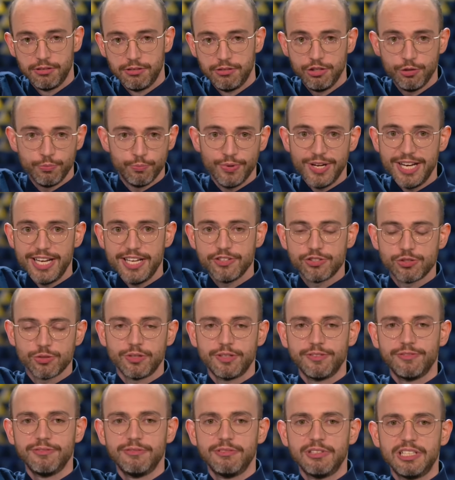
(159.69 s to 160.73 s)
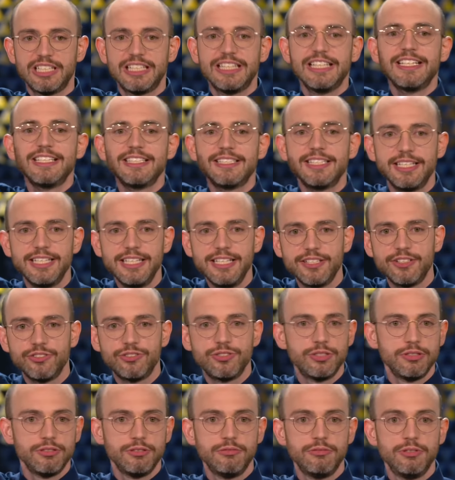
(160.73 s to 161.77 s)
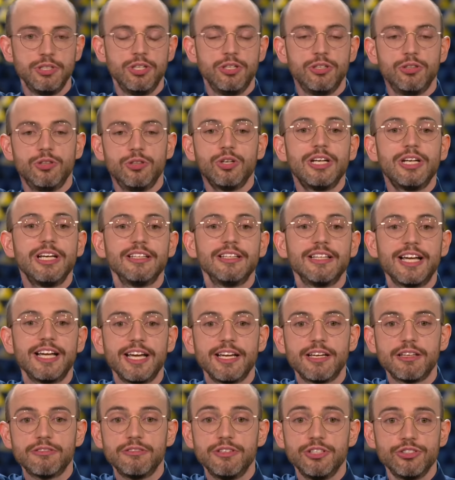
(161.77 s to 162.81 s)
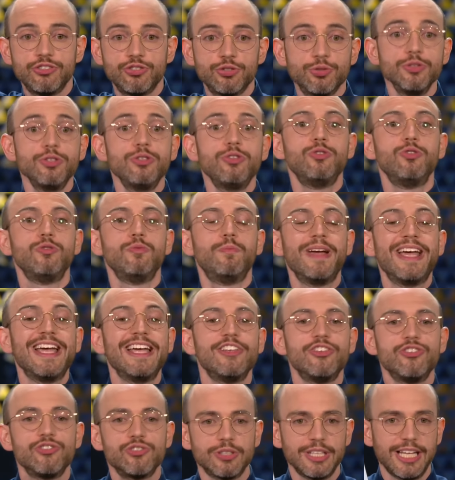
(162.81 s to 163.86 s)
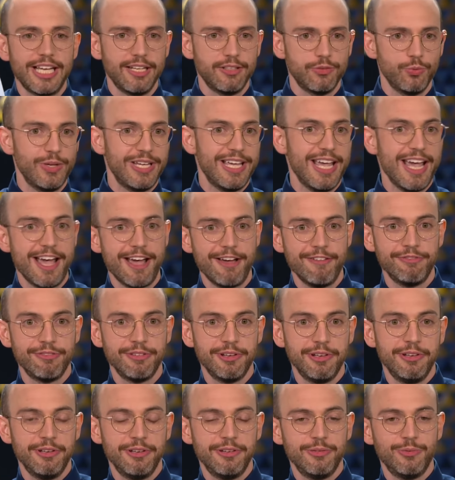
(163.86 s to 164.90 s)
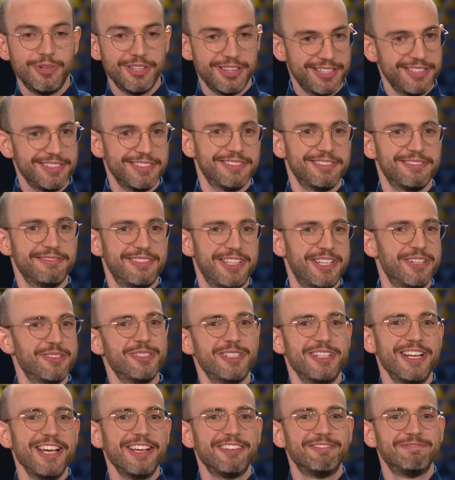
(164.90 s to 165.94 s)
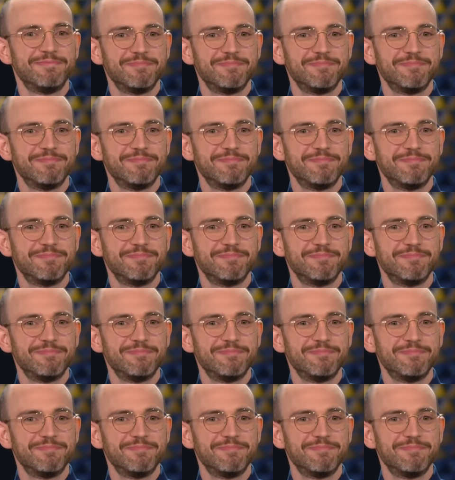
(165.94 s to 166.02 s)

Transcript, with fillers: Your brain sort of clicks it into looking like the true Penn Gillette we have with us here today.